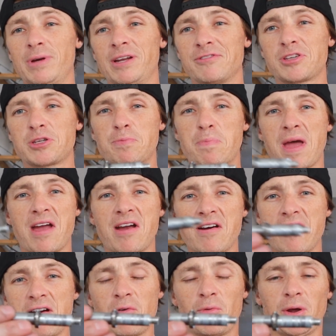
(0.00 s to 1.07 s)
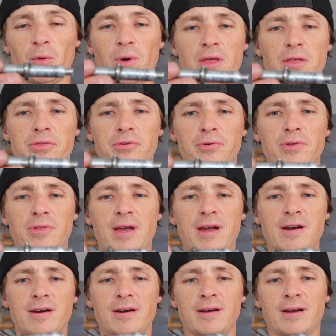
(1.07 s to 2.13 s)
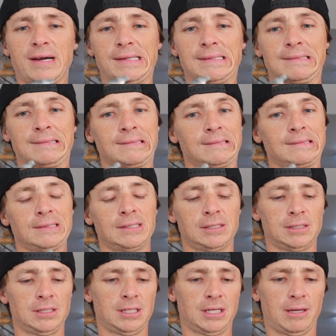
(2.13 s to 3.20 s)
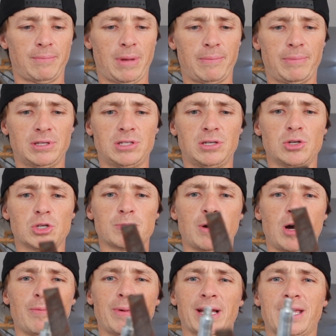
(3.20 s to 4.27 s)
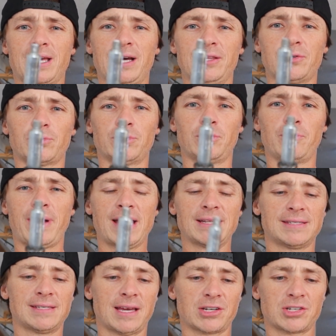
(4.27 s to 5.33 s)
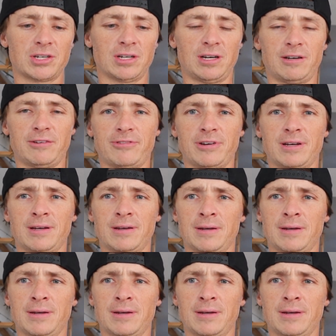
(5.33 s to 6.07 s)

spare when it went through there. And maybe too small, but I cut the real bad section off.